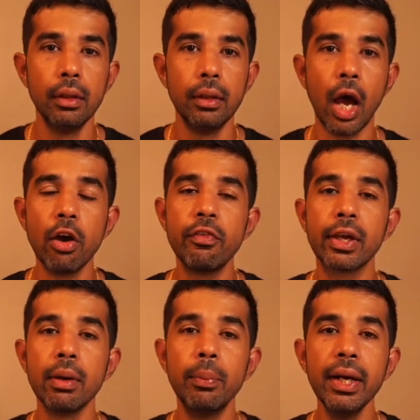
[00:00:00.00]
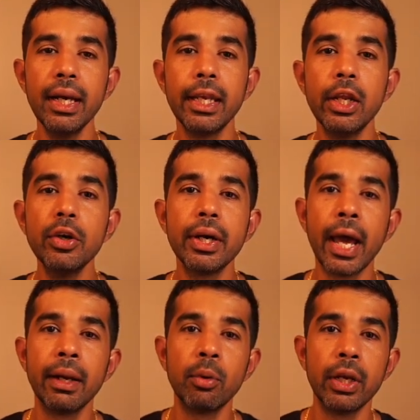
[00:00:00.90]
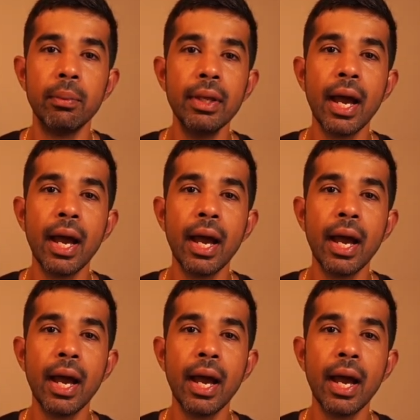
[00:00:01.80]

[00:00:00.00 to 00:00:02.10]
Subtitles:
Now, if you're completely new to DynamoDB,